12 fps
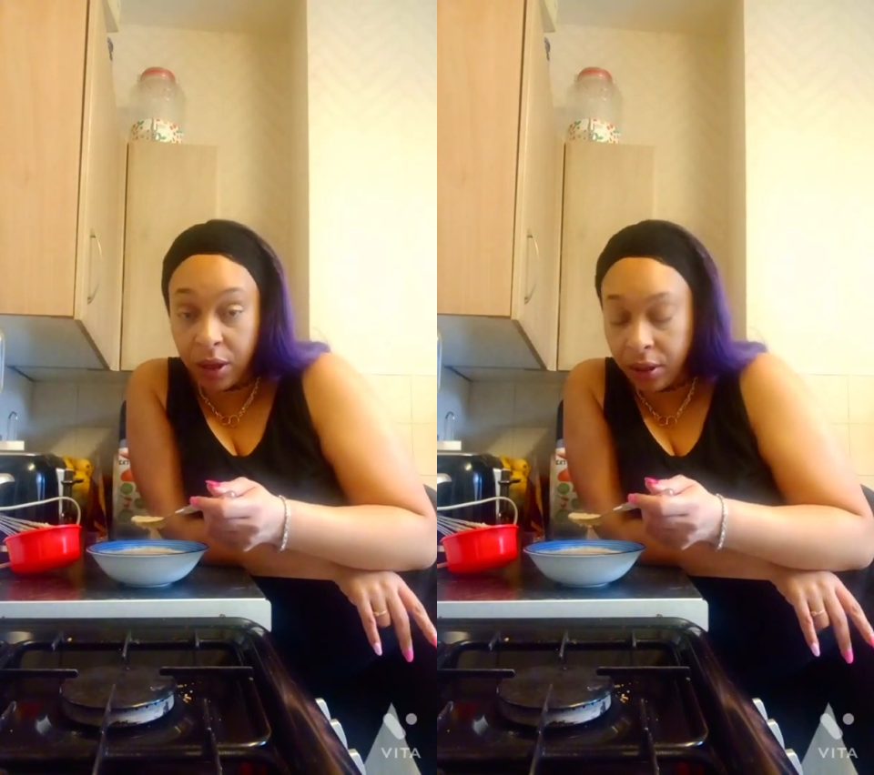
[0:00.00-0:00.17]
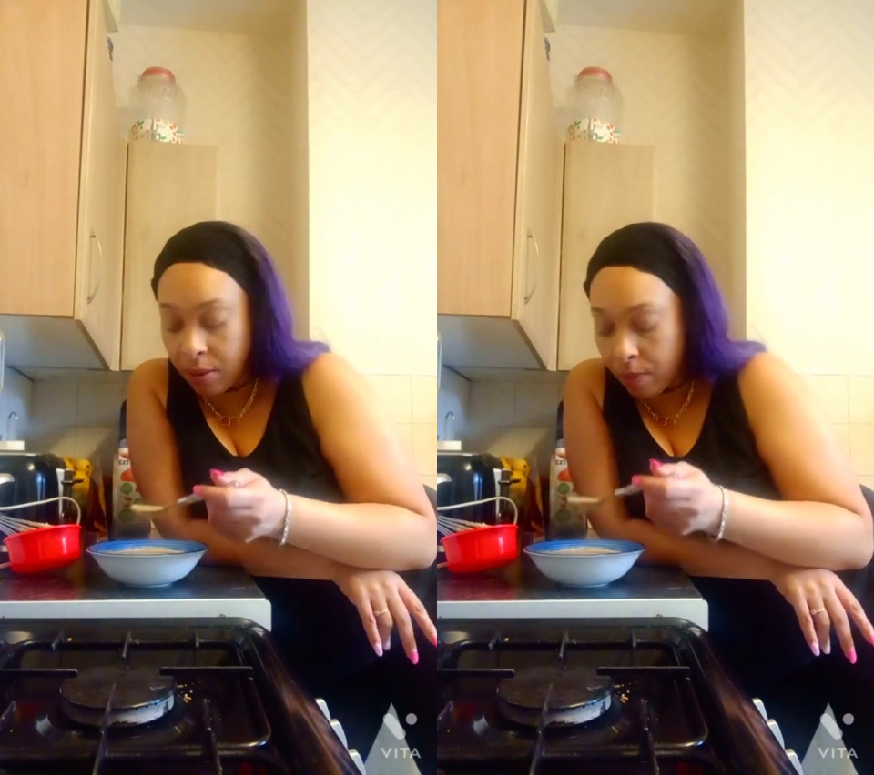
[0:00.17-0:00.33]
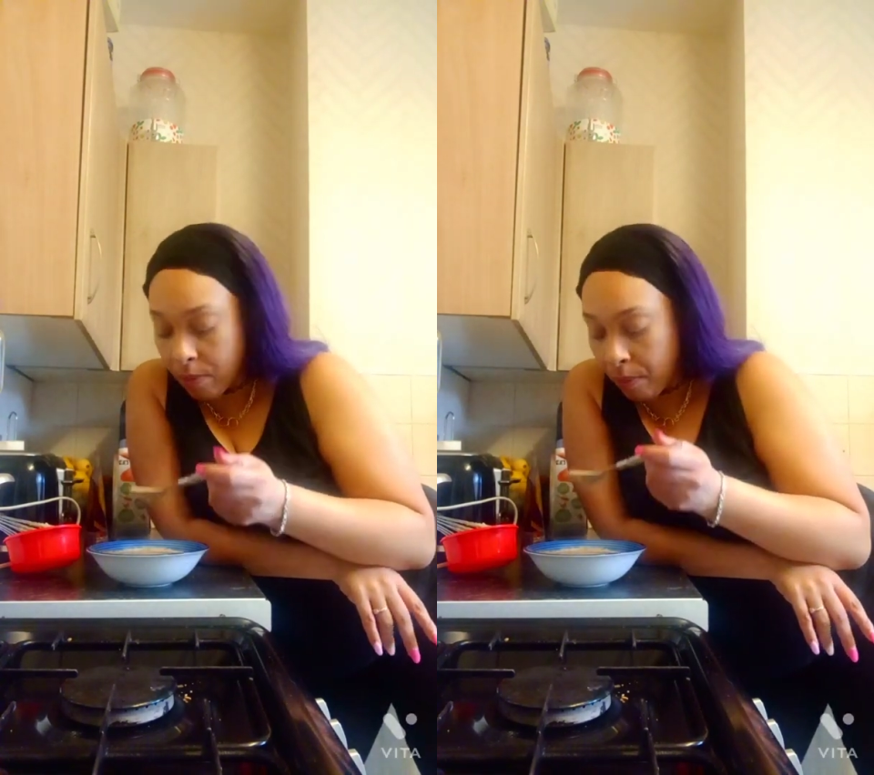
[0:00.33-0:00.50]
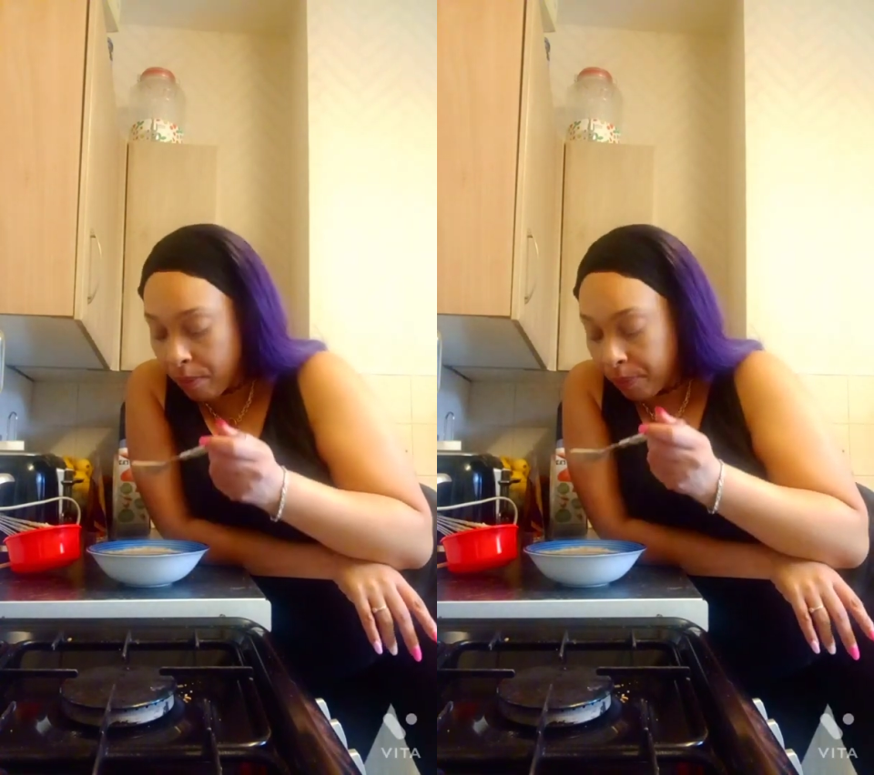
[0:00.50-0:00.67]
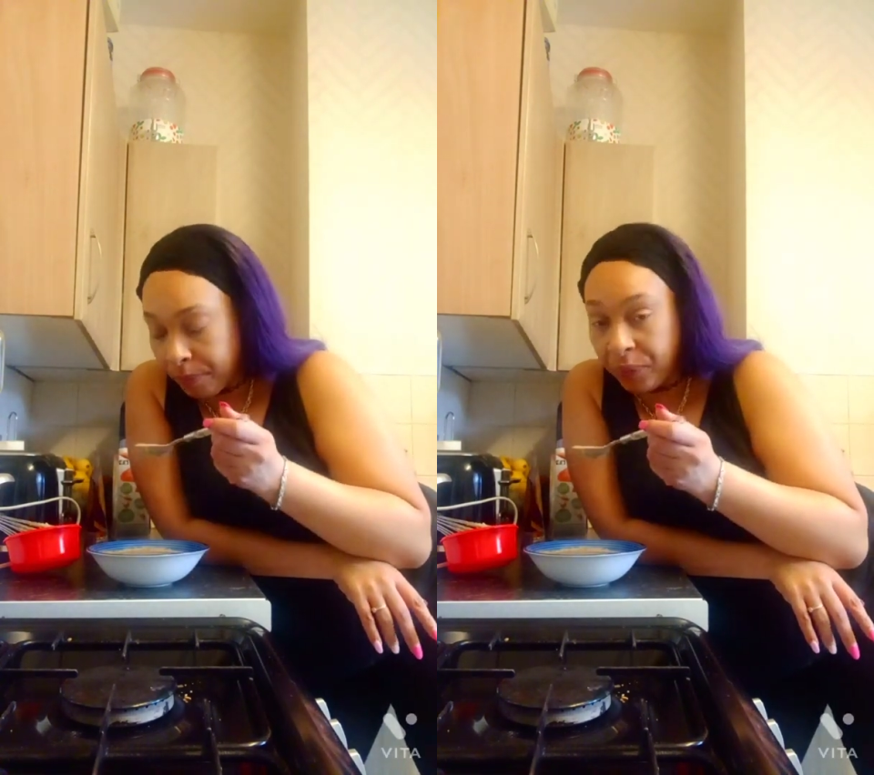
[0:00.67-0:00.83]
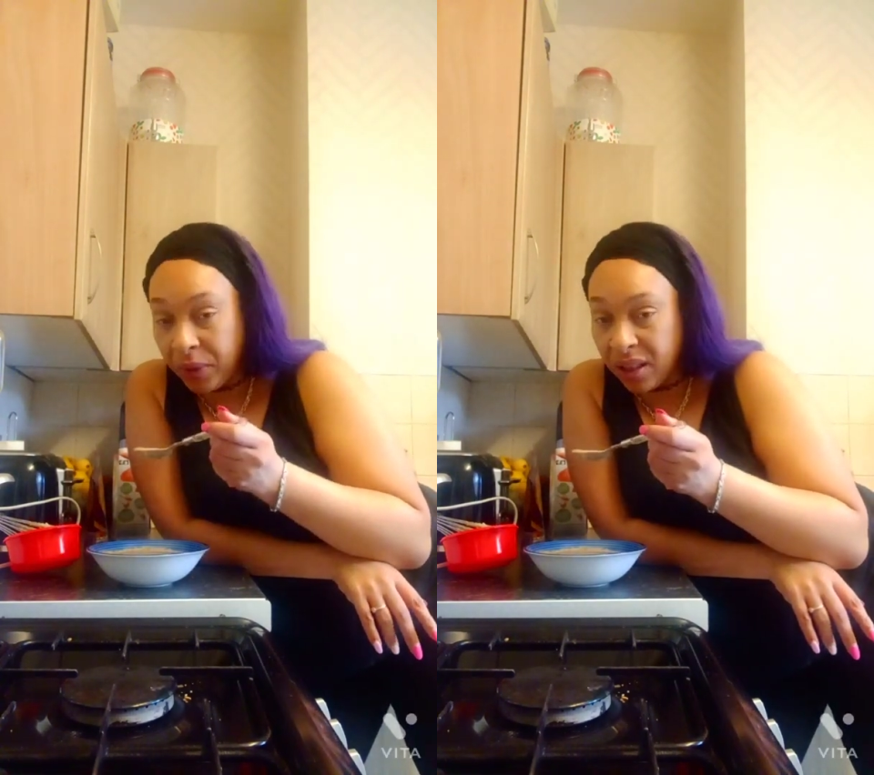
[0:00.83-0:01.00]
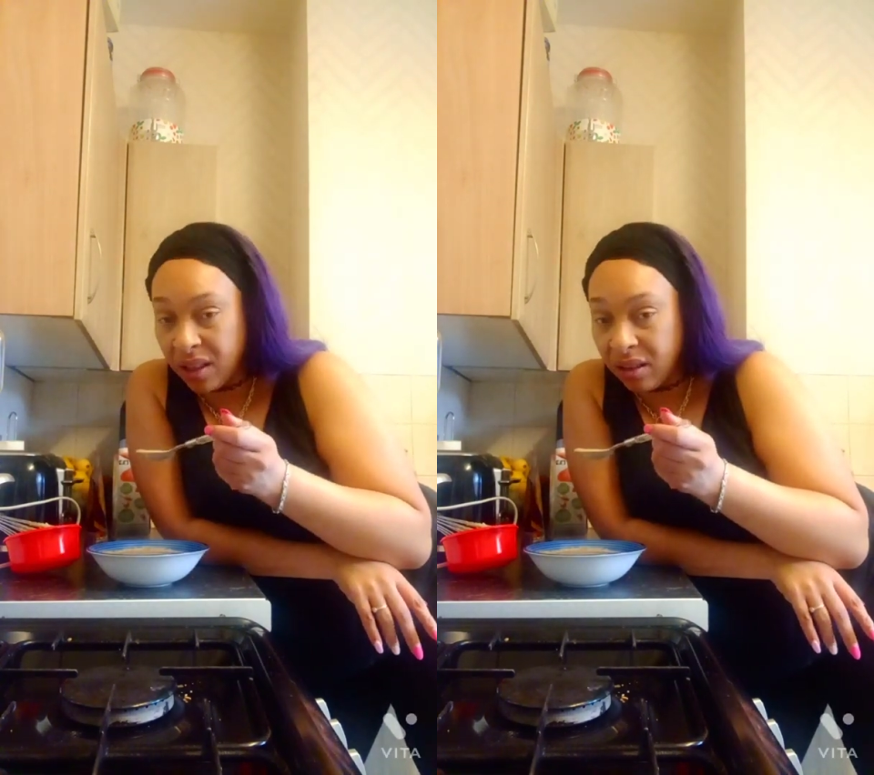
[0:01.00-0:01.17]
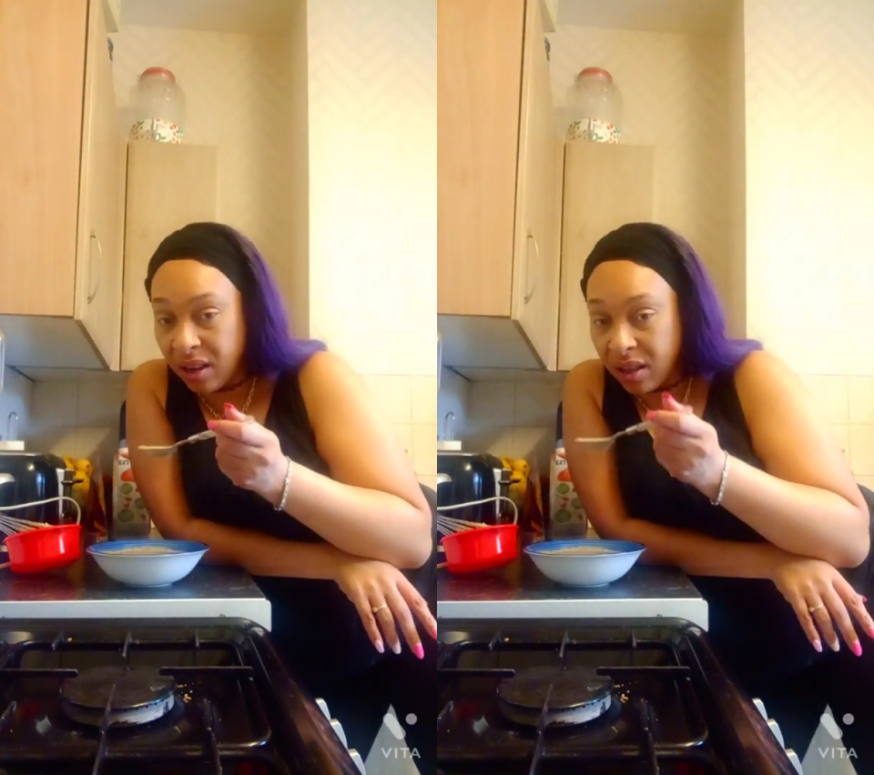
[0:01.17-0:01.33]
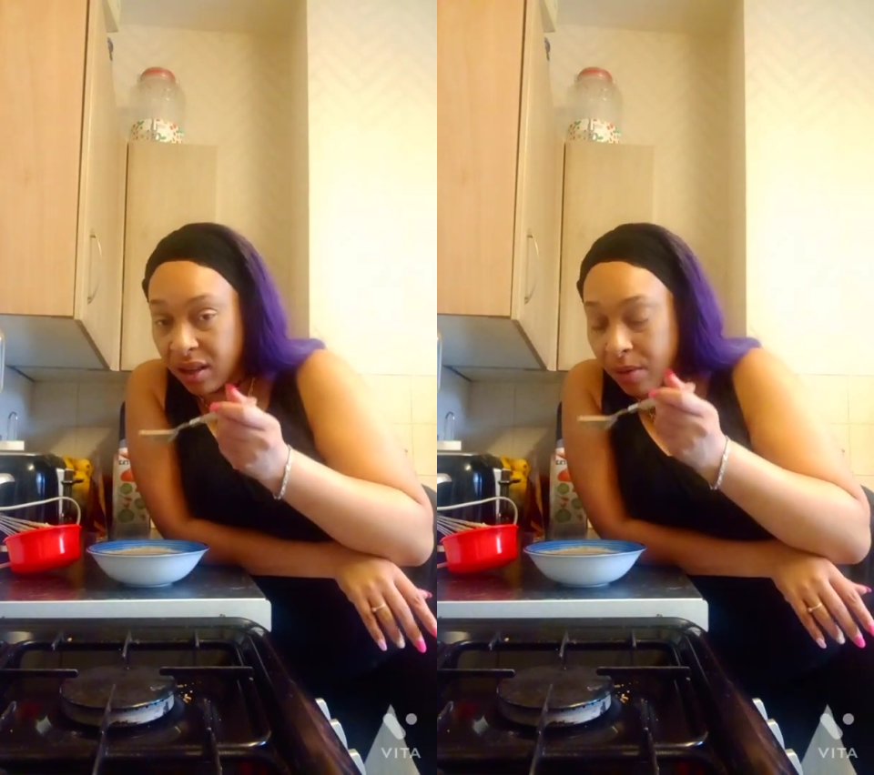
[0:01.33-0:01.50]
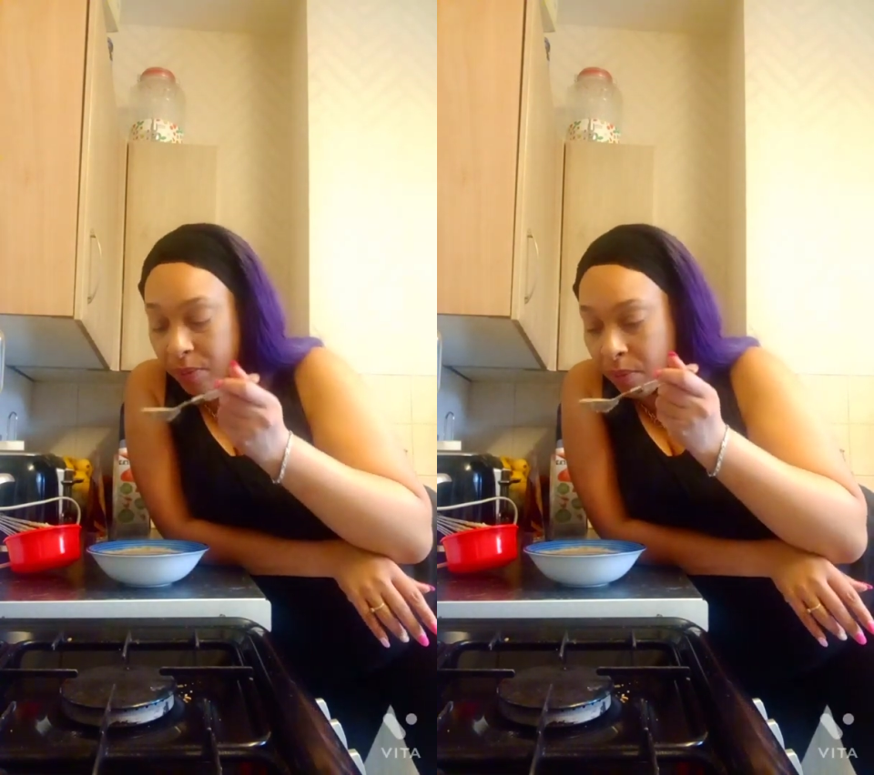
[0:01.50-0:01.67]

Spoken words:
I can still taste it.